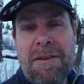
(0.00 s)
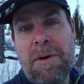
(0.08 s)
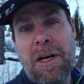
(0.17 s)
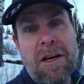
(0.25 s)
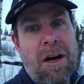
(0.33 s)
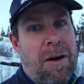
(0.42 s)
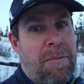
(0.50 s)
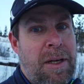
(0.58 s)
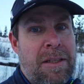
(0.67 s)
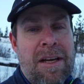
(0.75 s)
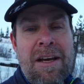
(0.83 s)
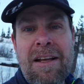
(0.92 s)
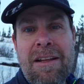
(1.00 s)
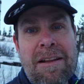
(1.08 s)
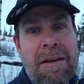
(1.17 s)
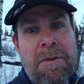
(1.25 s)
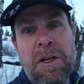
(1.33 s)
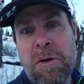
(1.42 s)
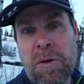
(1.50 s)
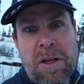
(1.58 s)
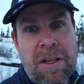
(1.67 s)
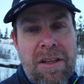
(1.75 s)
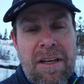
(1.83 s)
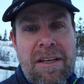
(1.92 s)
leave me a comment, let me know what
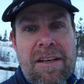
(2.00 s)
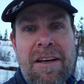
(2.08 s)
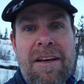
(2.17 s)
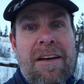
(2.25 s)
you think,